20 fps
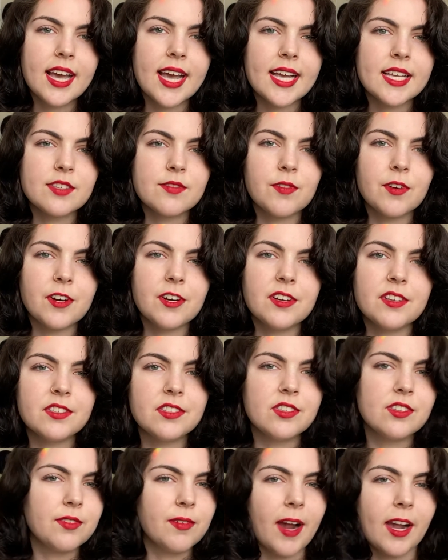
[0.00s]
as far as
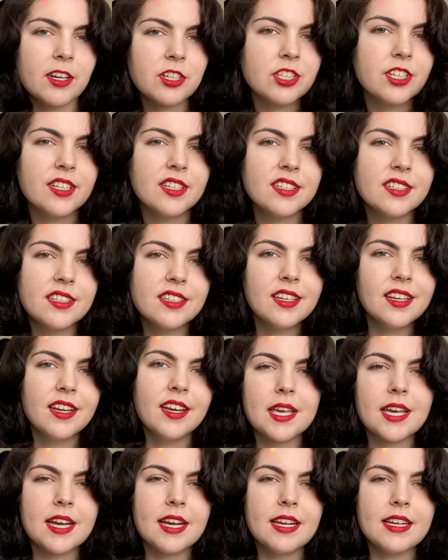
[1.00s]
direction,
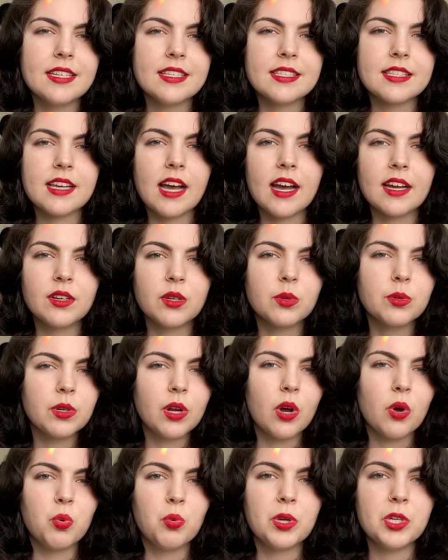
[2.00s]
because I don't
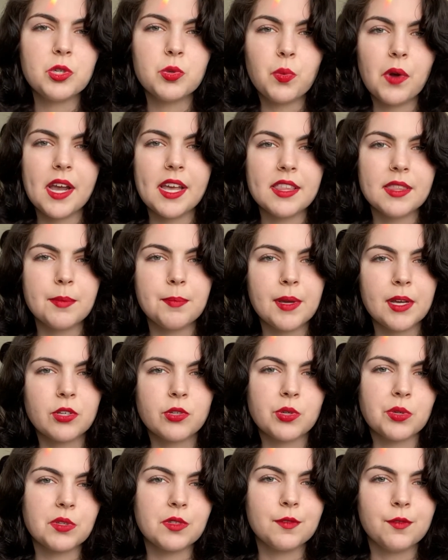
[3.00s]
know which way the
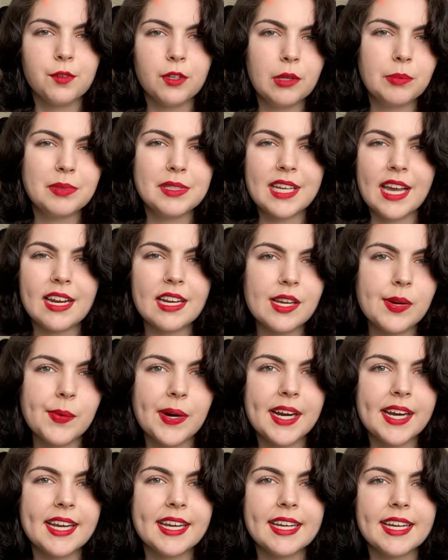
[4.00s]
picture is flipped
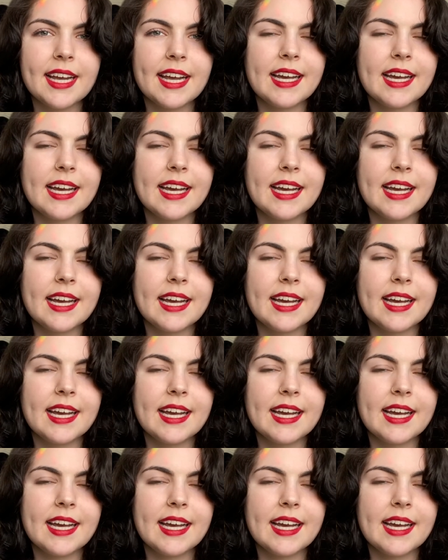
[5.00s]
anyway,